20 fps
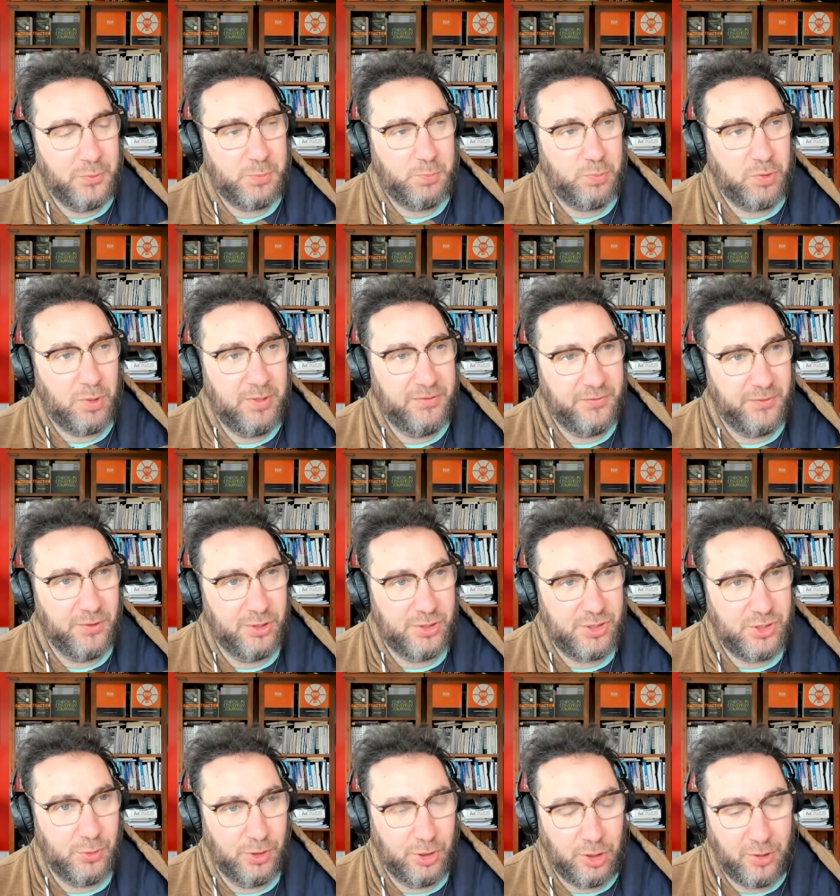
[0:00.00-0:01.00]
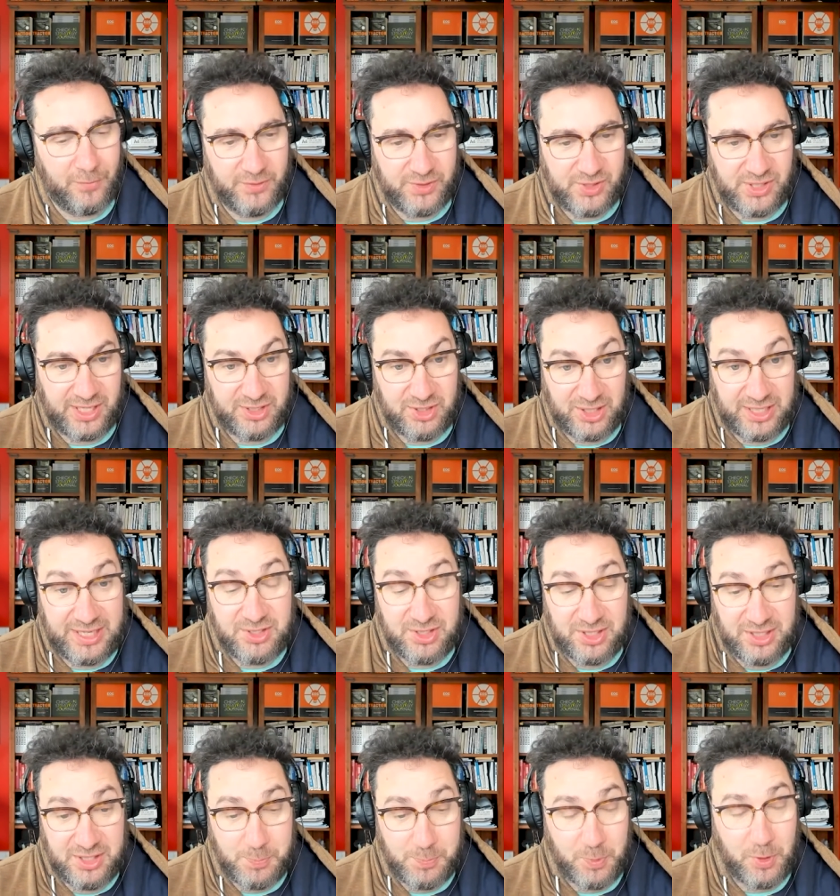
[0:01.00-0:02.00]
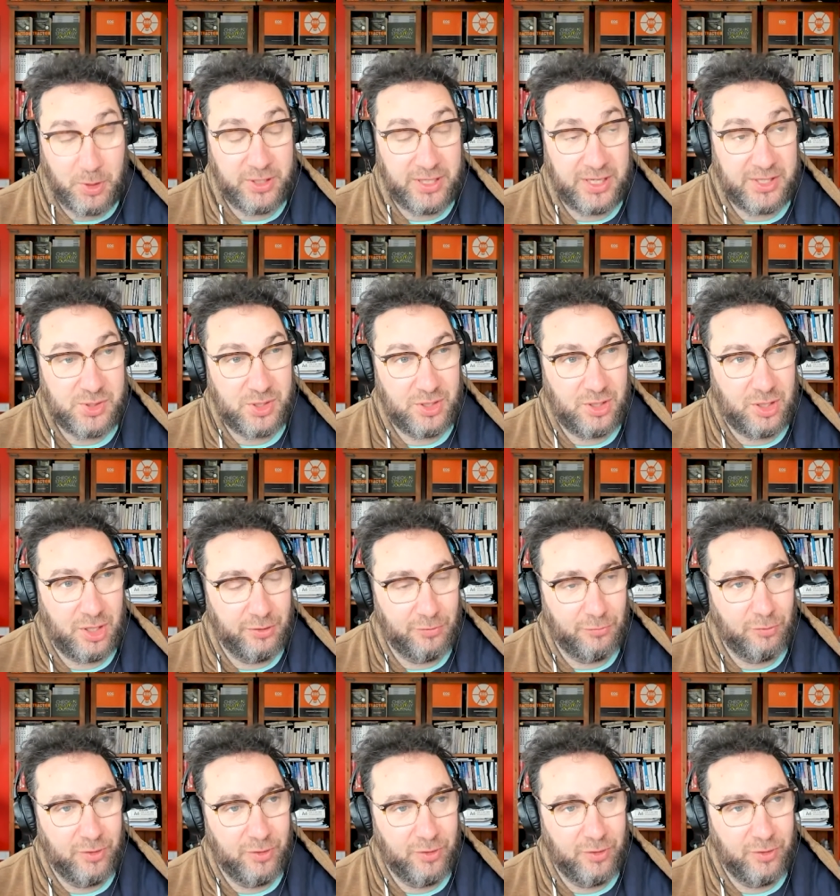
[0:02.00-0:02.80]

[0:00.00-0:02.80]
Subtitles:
was probably further to a conversation, actually, this podcast kind of